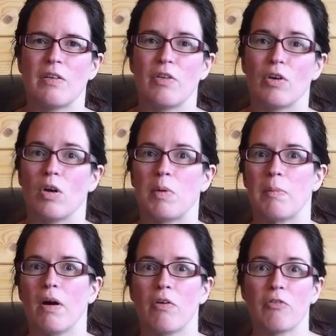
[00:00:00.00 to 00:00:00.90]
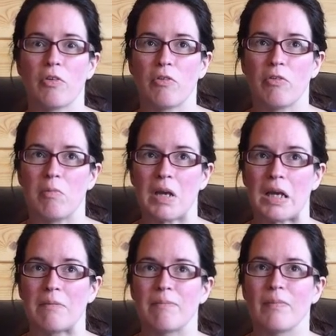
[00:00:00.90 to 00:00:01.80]
that could be passed on to
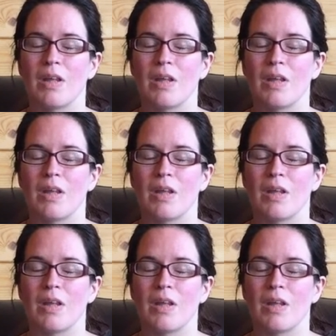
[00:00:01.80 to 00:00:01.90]
me.